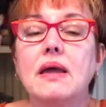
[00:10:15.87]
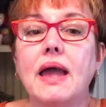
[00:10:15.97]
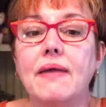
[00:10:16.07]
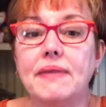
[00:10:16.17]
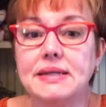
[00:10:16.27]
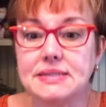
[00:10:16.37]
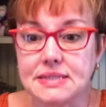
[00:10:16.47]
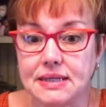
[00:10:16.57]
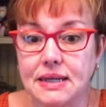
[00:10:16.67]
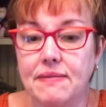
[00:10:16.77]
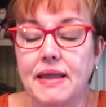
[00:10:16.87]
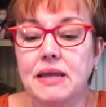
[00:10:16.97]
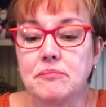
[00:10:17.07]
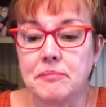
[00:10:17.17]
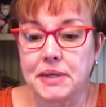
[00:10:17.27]
And they did, and they
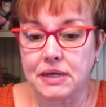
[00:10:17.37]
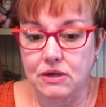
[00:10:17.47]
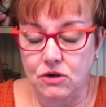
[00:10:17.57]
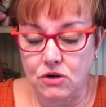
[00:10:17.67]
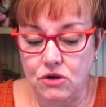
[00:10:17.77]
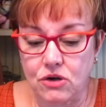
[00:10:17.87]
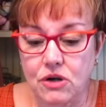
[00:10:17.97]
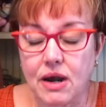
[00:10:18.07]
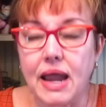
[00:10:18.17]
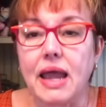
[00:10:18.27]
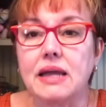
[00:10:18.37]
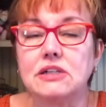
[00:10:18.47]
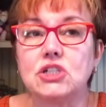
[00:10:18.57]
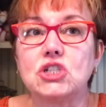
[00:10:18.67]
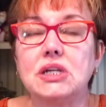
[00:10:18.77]
admitted her,
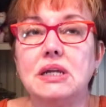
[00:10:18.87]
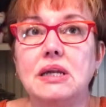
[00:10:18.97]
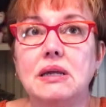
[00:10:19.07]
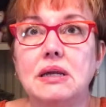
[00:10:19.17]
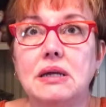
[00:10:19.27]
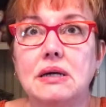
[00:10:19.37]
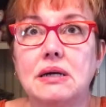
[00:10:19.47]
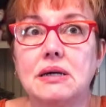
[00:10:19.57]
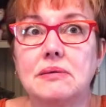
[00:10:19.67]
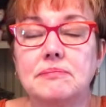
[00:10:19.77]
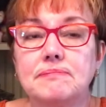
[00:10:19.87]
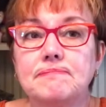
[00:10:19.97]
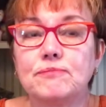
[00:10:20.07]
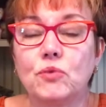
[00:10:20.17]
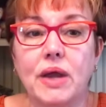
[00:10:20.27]
and she
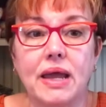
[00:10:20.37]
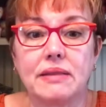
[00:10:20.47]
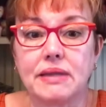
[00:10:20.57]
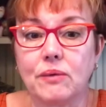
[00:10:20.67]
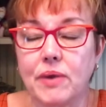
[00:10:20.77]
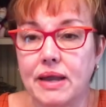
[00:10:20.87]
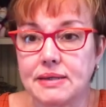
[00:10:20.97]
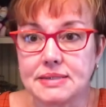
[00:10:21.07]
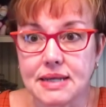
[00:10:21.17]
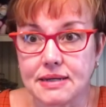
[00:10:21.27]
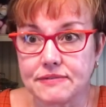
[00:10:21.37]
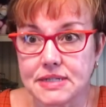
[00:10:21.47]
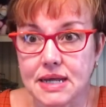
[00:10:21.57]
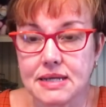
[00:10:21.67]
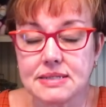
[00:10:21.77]
they ran a ton of
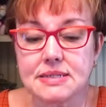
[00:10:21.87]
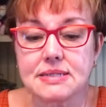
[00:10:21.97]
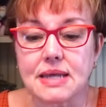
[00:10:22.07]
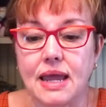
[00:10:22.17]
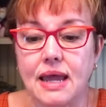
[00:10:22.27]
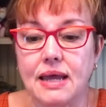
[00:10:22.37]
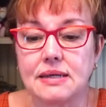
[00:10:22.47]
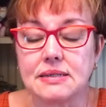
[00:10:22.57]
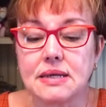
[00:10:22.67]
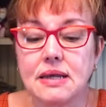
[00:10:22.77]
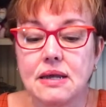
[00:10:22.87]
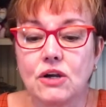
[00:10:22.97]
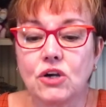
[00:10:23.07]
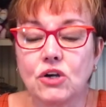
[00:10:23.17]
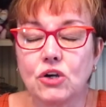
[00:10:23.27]
tests, and
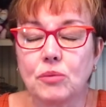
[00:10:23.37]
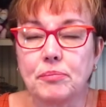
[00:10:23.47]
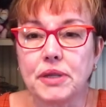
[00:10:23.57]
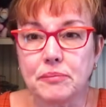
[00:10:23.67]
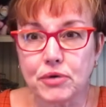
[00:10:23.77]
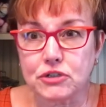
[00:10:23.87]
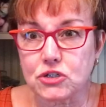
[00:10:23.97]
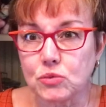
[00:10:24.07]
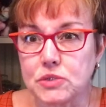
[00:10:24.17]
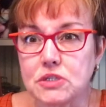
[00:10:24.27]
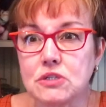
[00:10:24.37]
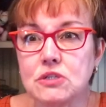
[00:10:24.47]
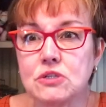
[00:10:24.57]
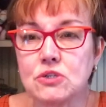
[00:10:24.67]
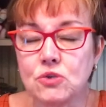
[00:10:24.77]
her blood pressure was
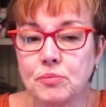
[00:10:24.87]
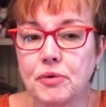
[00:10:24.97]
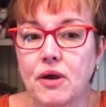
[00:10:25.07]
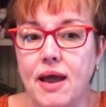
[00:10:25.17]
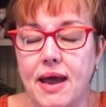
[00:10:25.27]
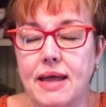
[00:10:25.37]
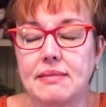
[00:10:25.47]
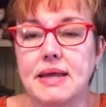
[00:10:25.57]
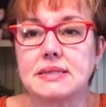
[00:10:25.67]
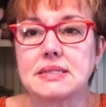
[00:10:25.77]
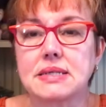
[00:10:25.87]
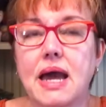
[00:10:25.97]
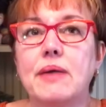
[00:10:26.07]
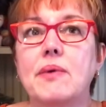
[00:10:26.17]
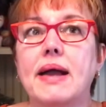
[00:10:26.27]
super high, like
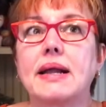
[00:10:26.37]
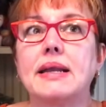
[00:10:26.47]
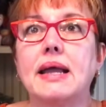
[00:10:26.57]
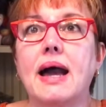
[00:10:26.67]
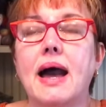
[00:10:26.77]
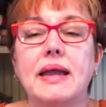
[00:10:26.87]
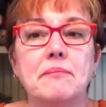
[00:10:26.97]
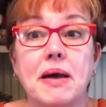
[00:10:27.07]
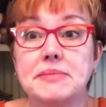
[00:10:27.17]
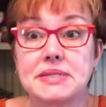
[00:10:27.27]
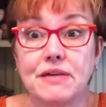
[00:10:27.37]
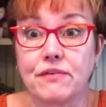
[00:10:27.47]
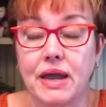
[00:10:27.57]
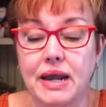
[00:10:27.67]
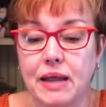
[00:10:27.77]
skyrocketing high. Mom's never
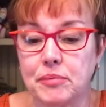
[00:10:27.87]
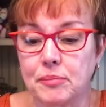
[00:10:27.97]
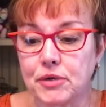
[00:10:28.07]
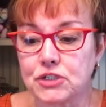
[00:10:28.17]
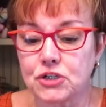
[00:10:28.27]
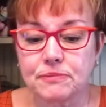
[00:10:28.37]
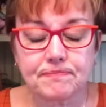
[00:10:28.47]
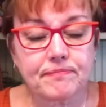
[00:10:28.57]
had high blood pressure.